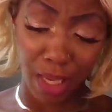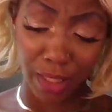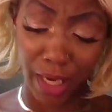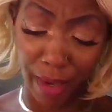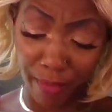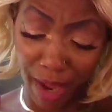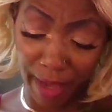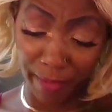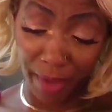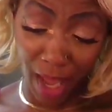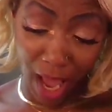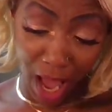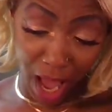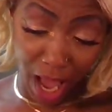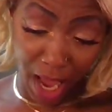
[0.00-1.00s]
They might be
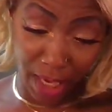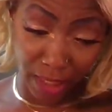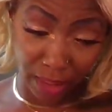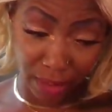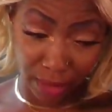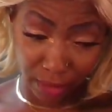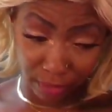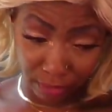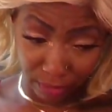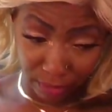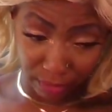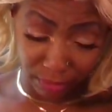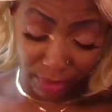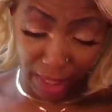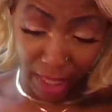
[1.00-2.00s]
hiding.
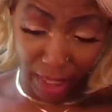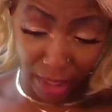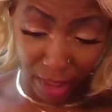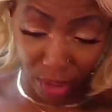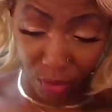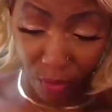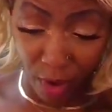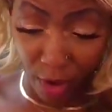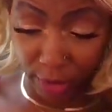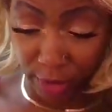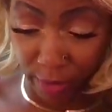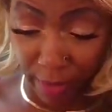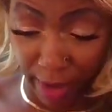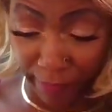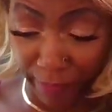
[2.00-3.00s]
Okay, you
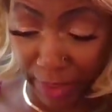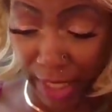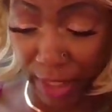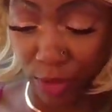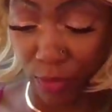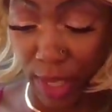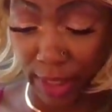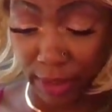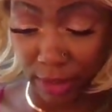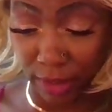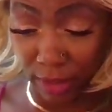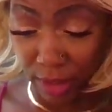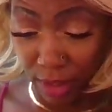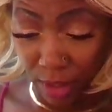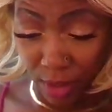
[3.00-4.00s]
also might feel like you got
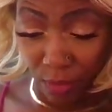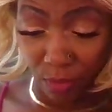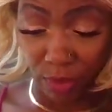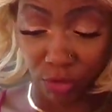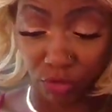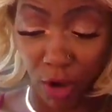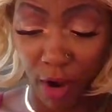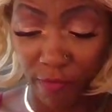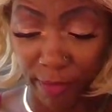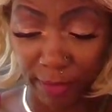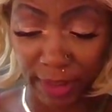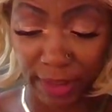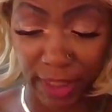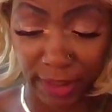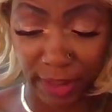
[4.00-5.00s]
to withdraw from
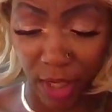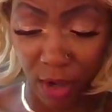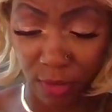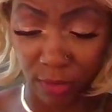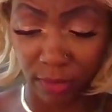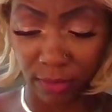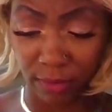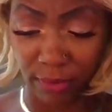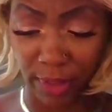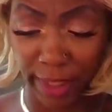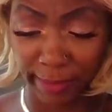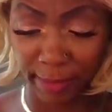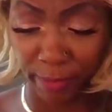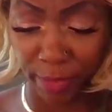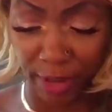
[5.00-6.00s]
these dusty hoes,
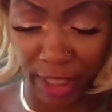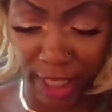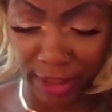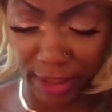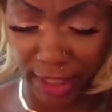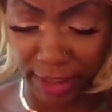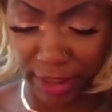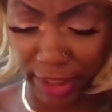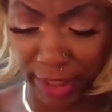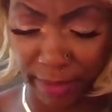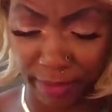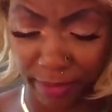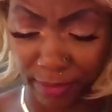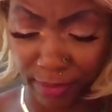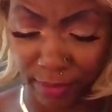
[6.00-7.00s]
keep some protection at your
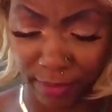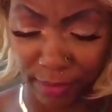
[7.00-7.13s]
hip.